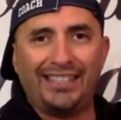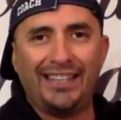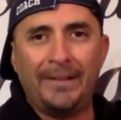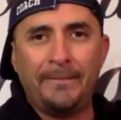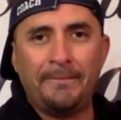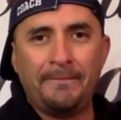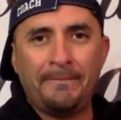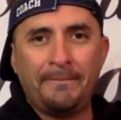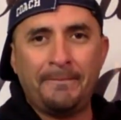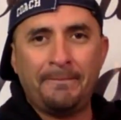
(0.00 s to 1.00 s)
yet
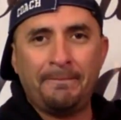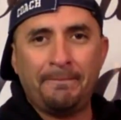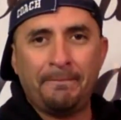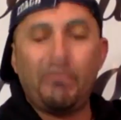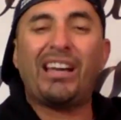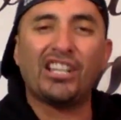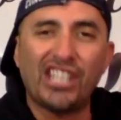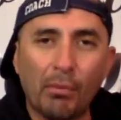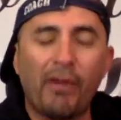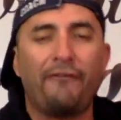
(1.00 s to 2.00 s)

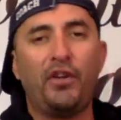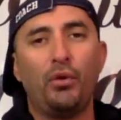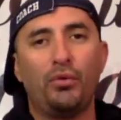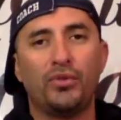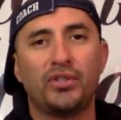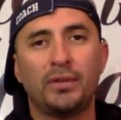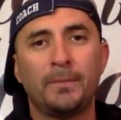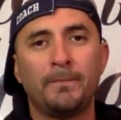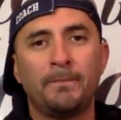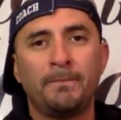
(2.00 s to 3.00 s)
because they
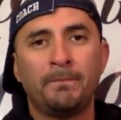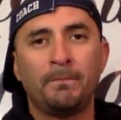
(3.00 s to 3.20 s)
refuse.